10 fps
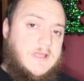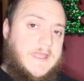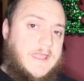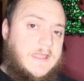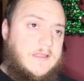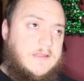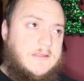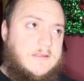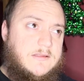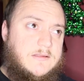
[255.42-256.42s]

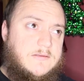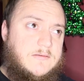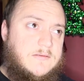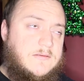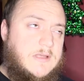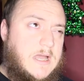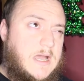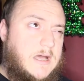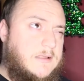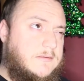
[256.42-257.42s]
a
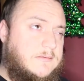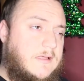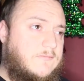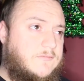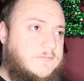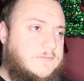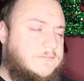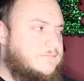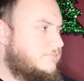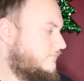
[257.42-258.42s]
level
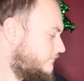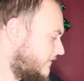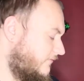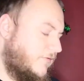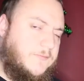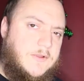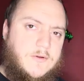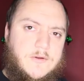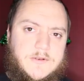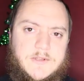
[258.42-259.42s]
3
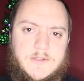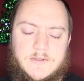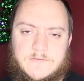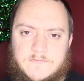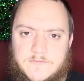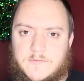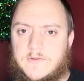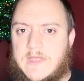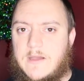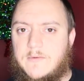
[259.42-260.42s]
hood for
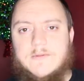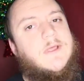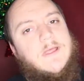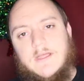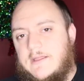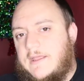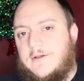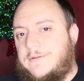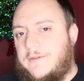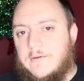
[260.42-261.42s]
on that one. They
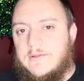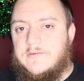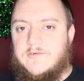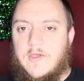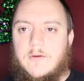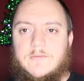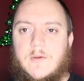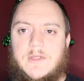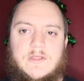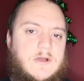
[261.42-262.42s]
couldn't do it, so
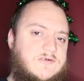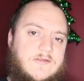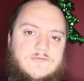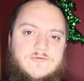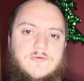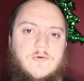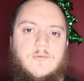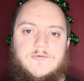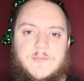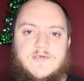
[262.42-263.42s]
no big deal. I just have to drill the
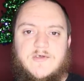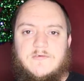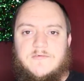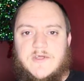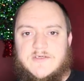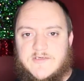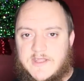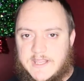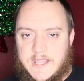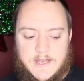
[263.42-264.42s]
holes myself if I
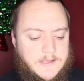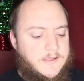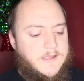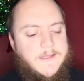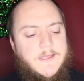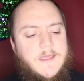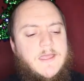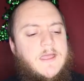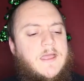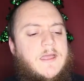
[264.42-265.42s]
decide to get it.
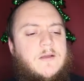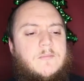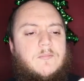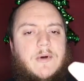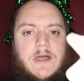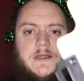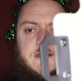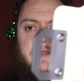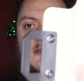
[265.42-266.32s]
But